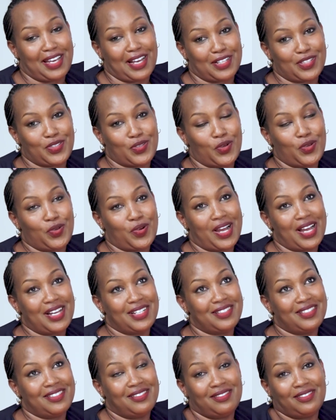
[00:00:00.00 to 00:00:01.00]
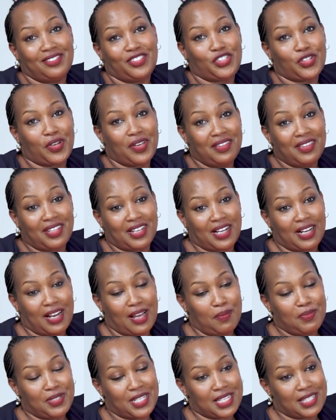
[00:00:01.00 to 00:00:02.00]
So you can join the
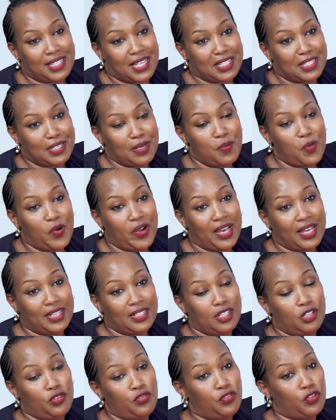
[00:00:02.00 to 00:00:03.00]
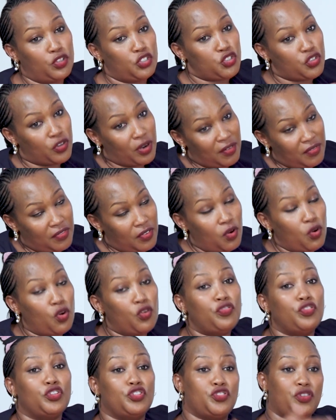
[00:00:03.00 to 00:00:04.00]
club just the same way I did for travel
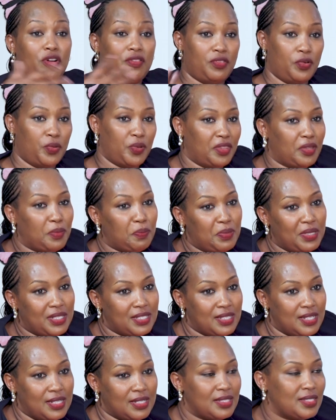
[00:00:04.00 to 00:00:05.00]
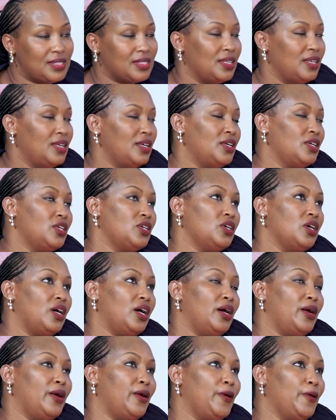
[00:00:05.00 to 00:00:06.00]
or for travel with the business.
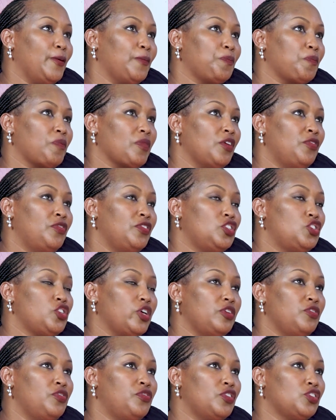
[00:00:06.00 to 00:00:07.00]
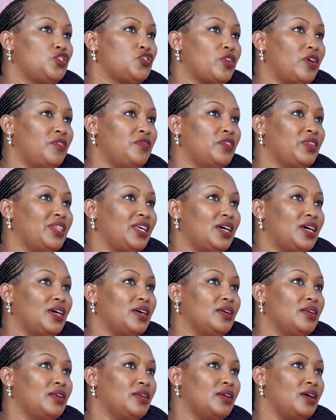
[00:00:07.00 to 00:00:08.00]
If you join for travel, there
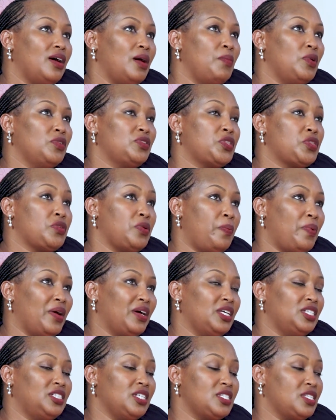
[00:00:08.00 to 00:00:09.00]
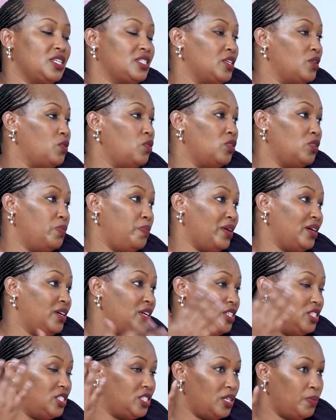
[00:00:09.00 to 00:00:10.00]
are about 3 packages. There's a gold
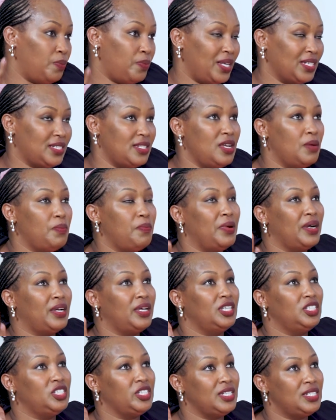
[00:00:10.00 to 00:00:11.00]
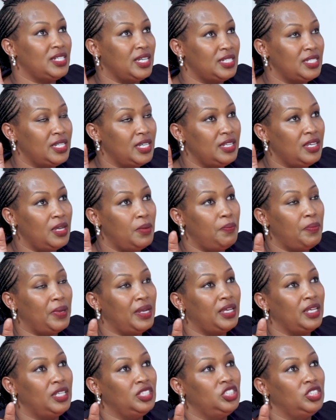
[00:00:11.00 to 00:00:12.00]
package, a platinum package, a titanium
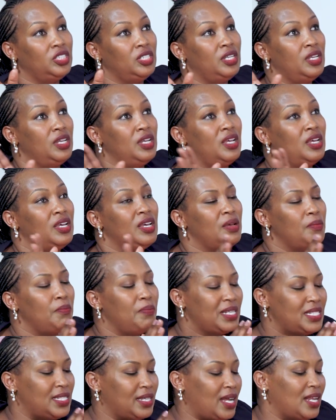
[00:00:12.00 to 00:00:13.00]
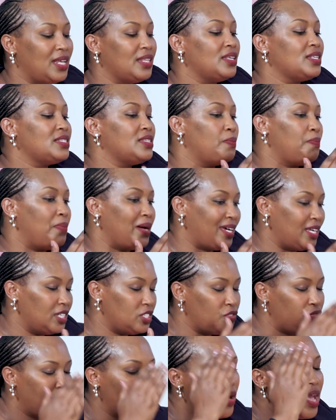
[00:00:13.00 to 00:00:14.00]
package. Basically, there's a
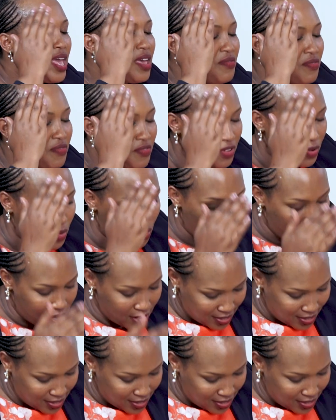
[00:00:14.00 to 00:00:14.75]
package for everyone.